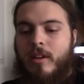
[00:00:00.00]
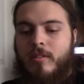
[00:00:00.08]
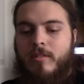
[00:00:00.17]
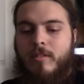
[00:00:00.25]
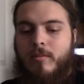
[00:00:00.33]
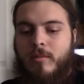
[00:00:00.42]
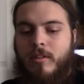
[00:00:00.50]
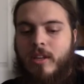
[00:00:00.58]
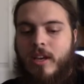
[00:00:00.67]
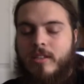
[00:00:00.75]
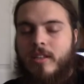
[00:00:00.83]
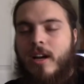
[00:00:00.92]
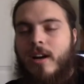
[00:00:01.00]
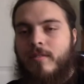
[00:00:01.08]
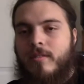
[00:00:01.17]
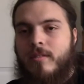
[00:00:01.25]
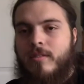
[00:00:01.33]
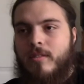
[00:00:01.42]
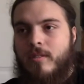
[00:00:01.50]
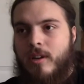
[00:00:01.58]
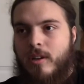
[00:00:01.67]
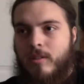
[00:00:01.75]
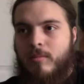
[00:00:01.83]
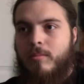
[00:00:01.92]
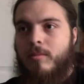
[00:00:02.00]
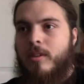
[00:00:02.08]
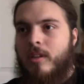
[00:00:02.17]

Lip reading: else the world has to offer, so I hope